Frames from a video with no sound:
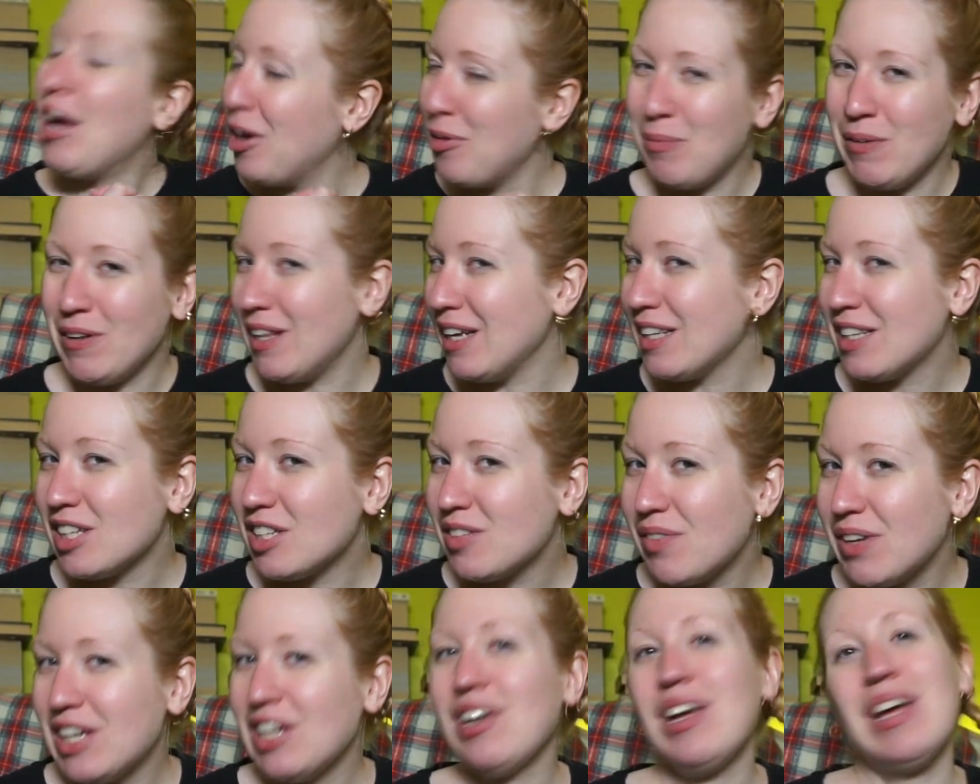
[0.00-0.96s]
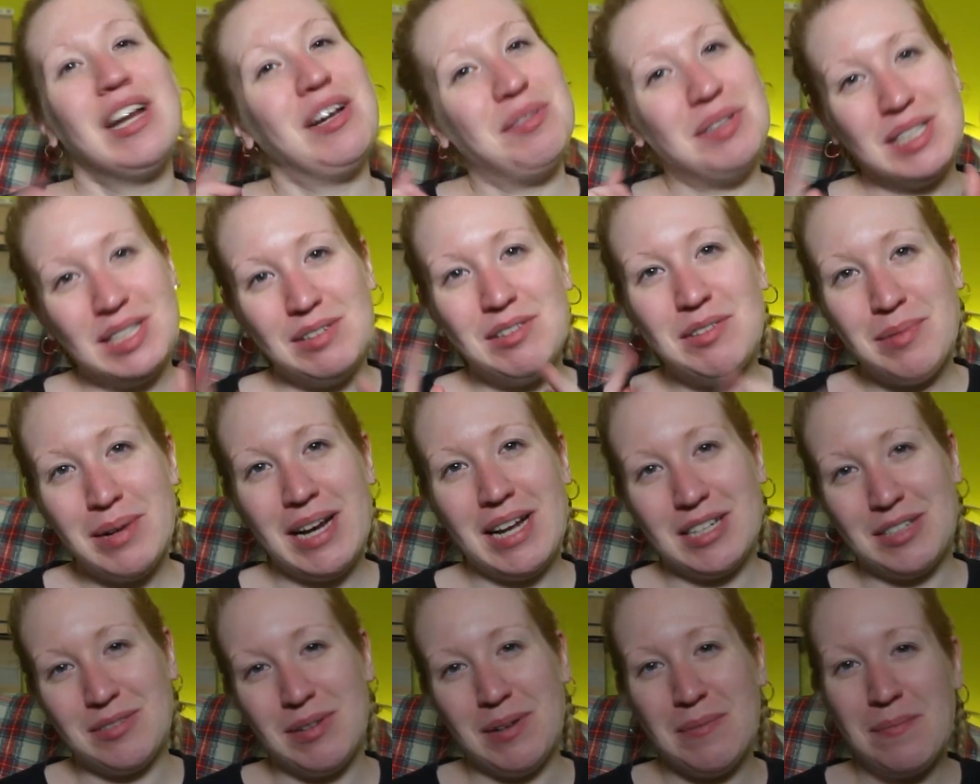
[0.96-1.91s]
hope you like this video, and I will see you in my
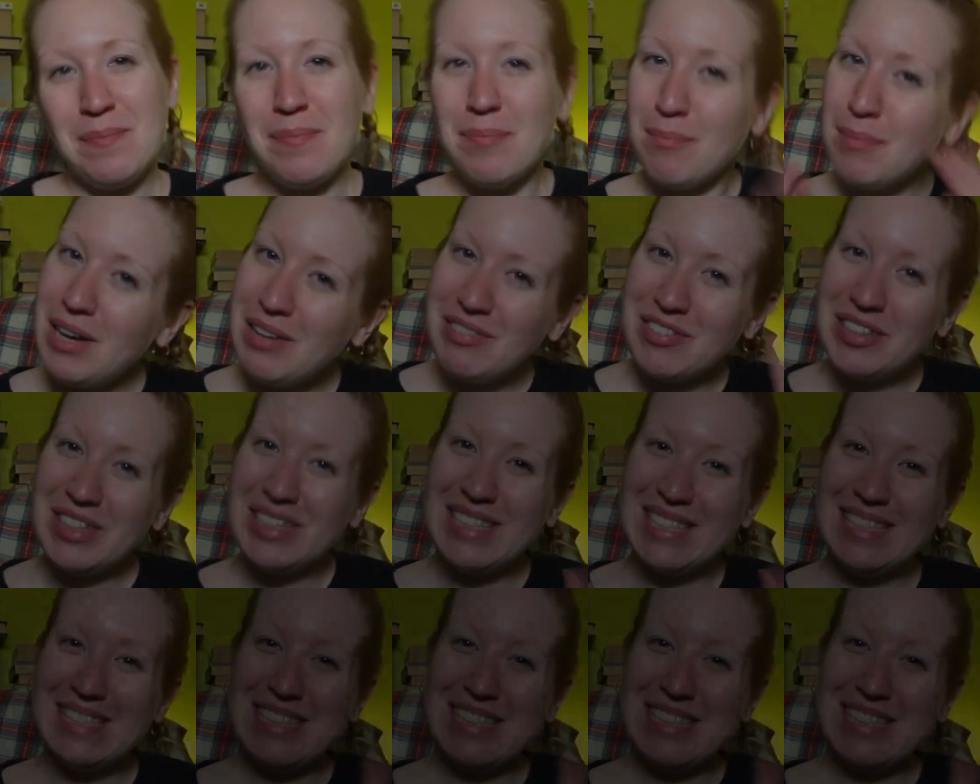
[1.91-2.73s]
next one. Bye, everyone.